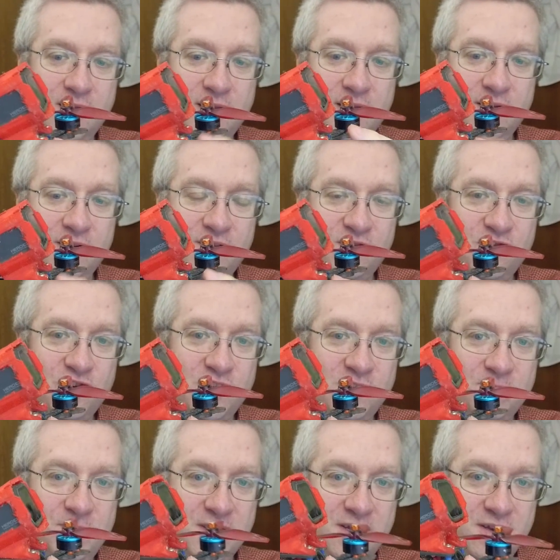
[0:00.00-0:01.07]
And it's
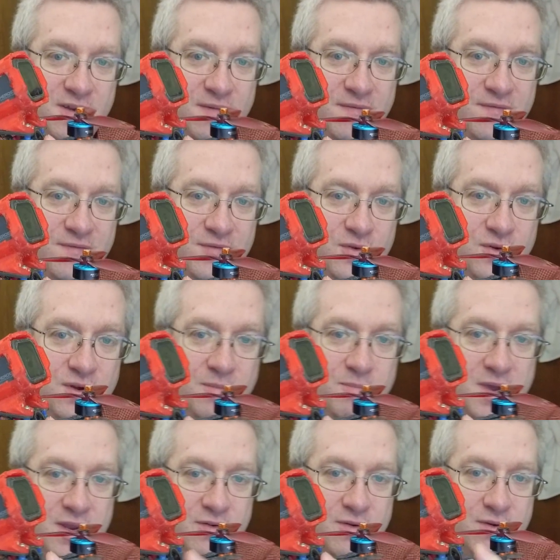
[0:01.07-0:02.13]
just big enough for a
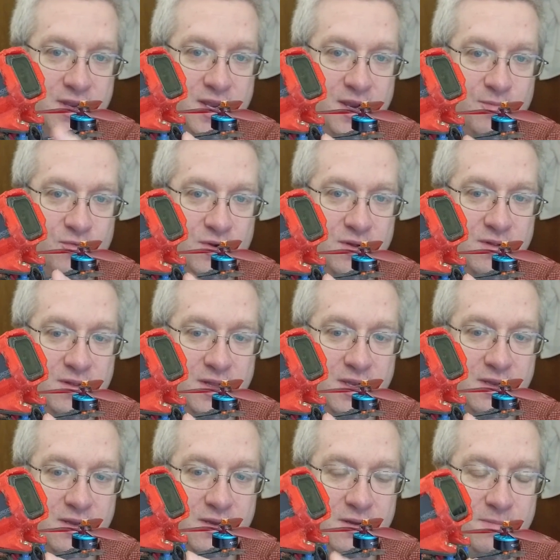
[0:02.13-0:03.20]
micro camera,
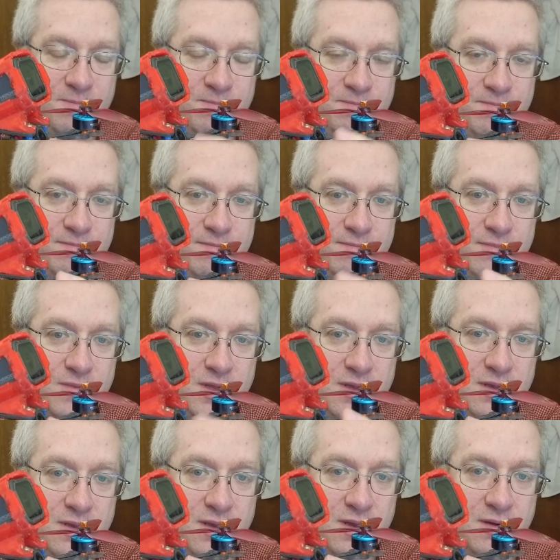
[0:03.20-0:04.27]
like a
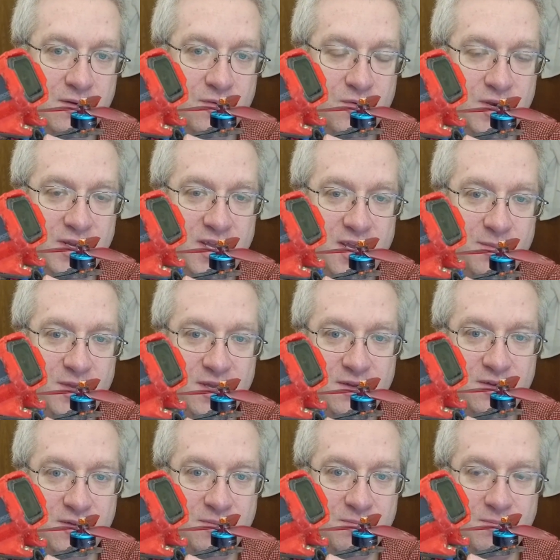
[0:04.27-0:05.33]
Runcam
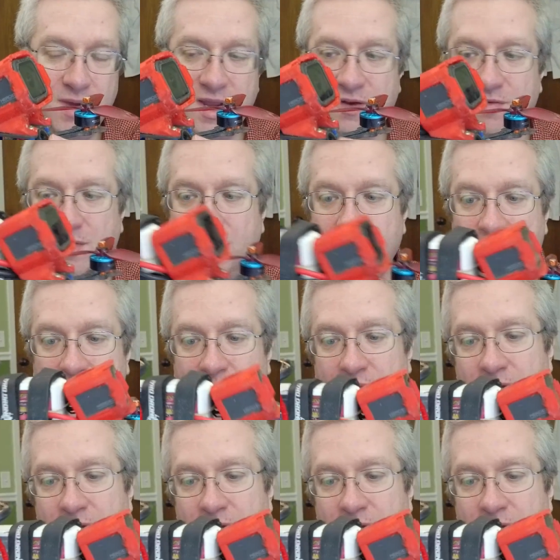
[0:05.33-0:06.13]
Eagle Micro.